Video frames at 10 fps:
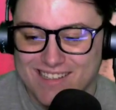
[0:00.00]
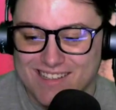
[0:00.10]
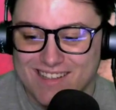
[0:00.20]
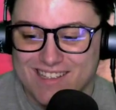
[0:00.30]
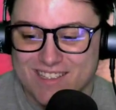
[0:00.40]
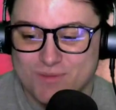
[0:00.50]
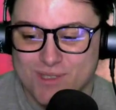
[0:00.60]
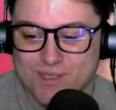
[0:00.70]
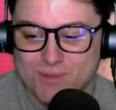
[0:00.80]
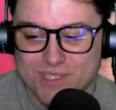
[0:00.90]
This
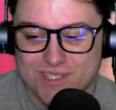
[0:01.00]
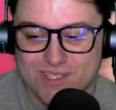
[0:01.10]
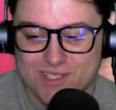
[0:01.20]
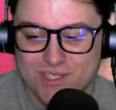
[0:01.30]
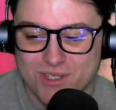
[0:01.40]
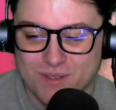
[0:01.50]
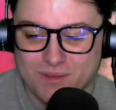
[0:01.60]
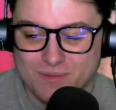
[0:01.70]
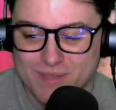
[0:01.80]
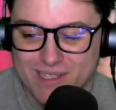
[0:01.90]
one was
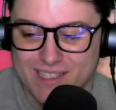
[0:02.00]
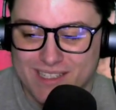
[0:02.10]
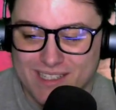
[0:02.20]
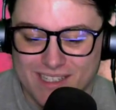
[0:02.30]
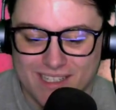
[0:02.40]
tough, man.